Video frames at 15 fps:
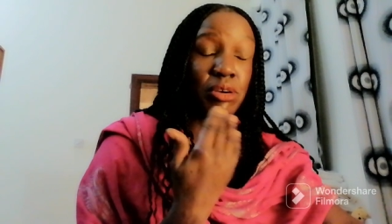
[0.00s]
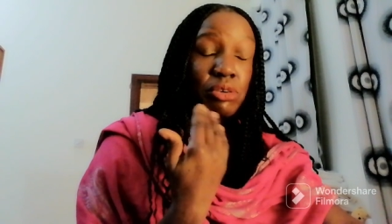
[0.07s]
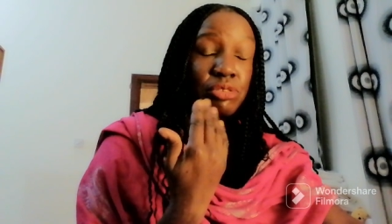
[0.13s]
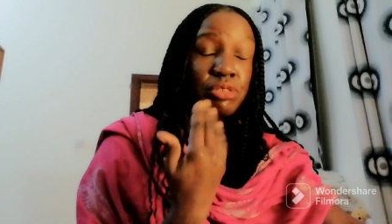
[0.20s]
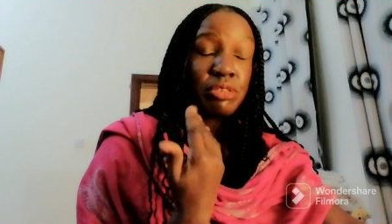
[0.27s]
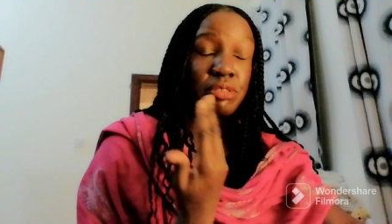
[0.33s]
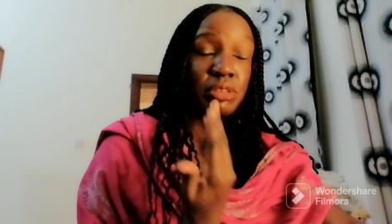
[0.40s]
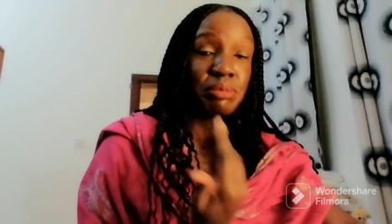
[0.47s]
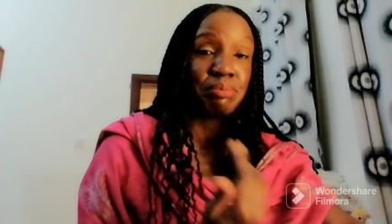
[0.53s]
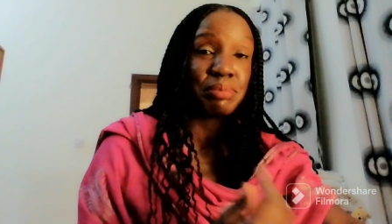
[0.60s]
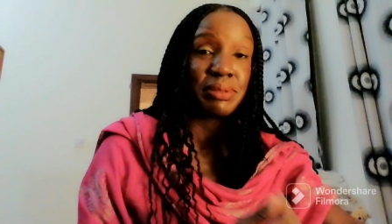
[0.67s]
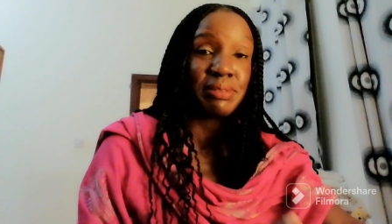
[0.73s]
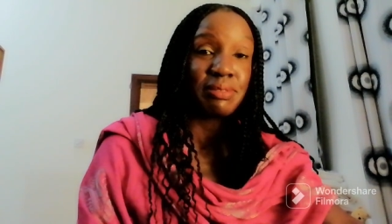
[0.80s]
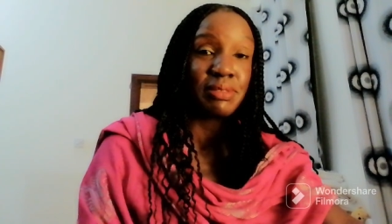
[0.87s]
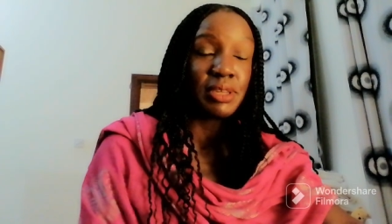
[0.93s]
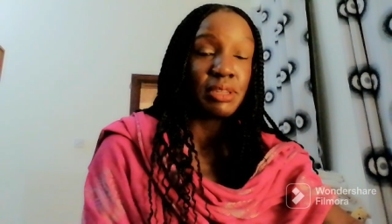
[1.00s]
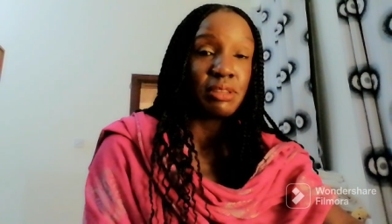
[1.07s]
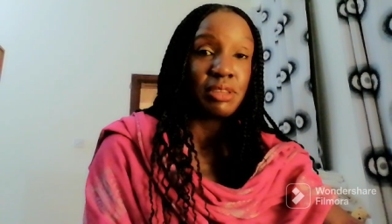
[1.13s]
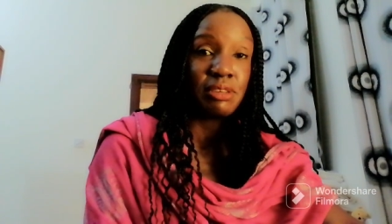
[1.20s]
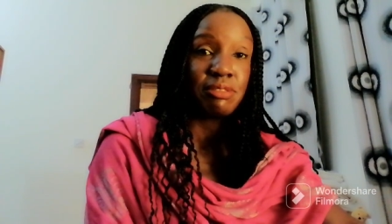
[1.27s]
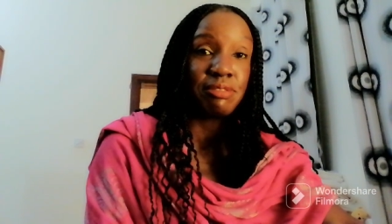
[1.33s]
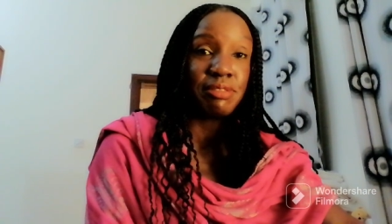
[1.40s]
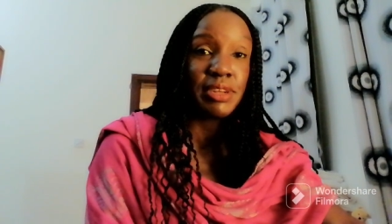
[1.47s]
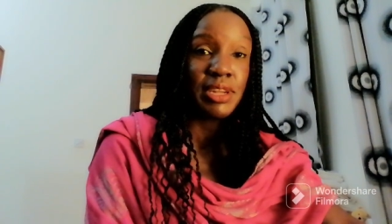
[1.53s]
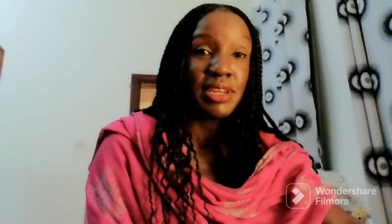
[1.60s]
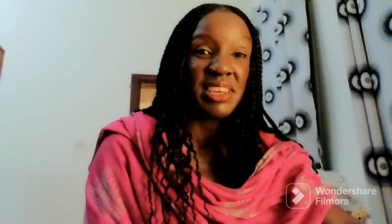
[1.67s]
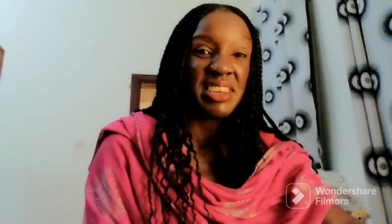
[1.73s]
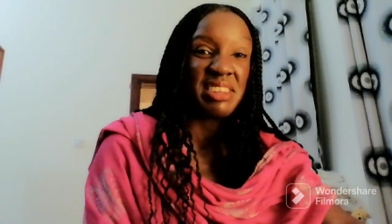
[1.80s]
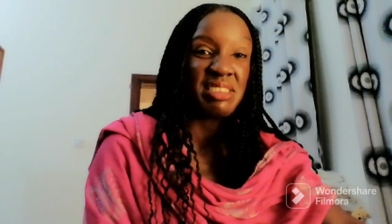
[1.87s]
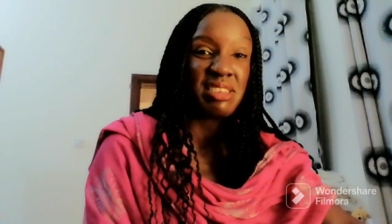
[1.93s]
causes some pathetic
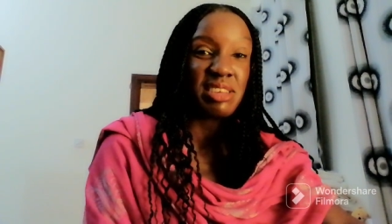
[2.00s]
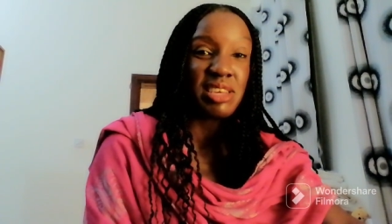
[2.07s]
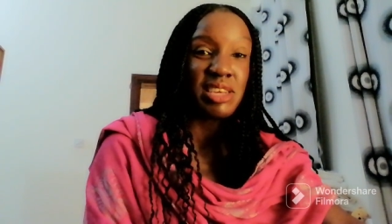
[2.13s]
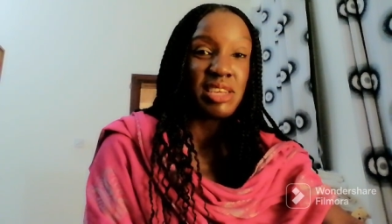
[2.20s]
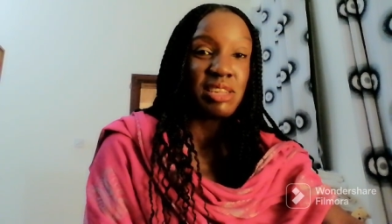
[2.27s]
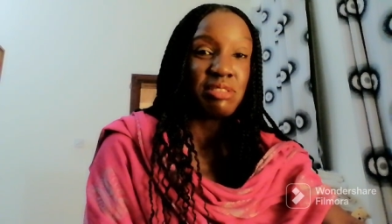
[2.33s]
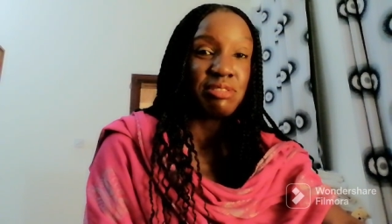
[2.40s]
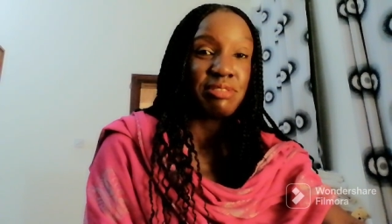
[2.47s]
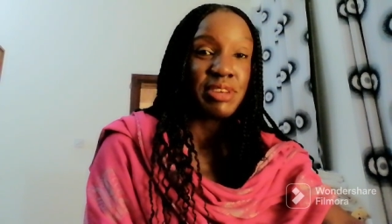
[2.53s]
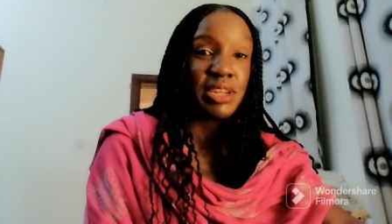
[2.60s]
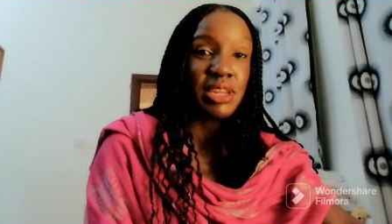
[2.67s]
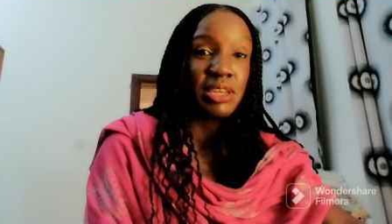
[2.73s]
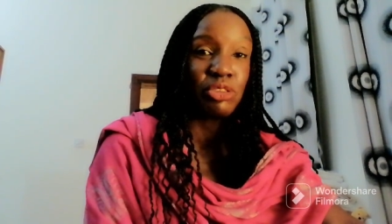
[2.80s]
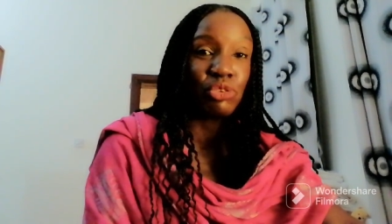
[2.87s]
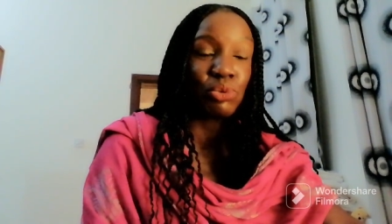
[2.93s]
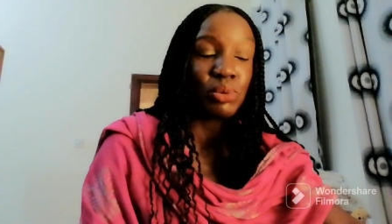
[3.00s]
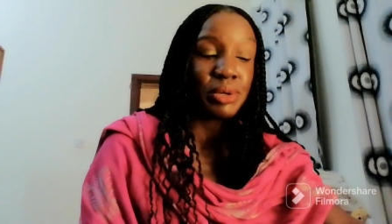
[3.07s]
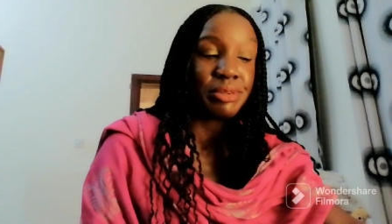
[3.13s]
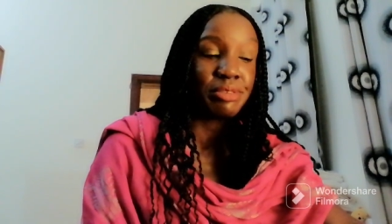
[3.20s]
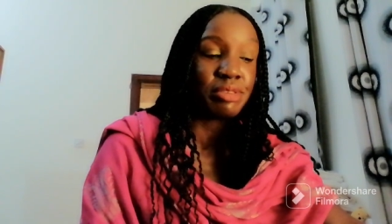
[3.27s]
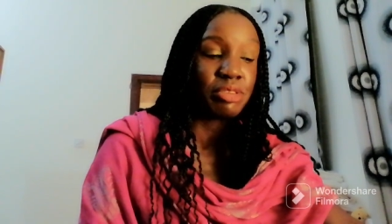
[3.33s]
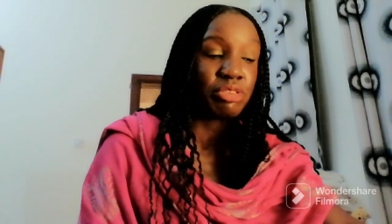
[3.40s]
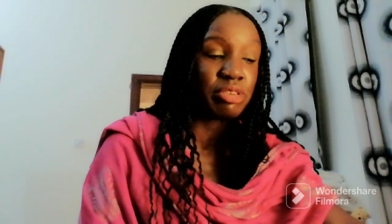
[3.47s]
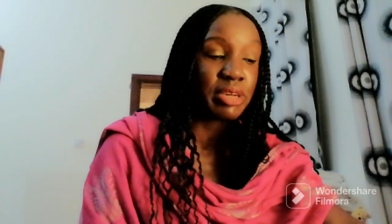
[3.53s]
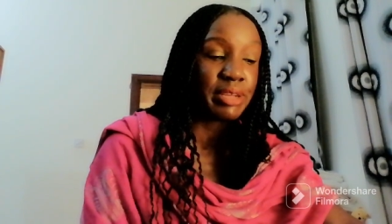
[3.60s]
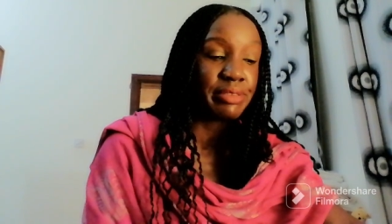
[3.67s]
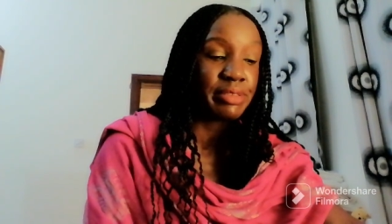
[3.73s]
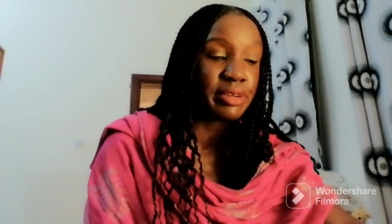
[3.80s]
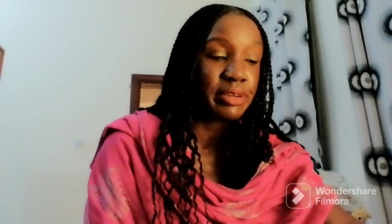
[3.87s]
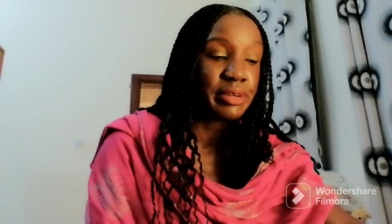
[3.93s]
feeling and ill feeling towards each
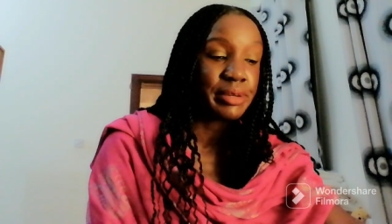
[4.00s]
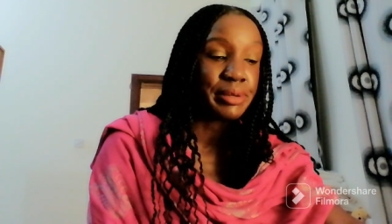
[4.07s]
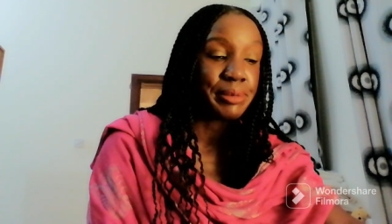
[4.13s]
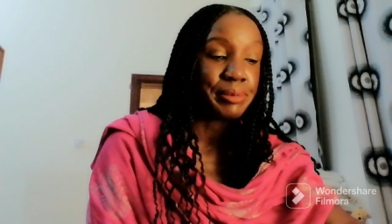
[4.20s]
other.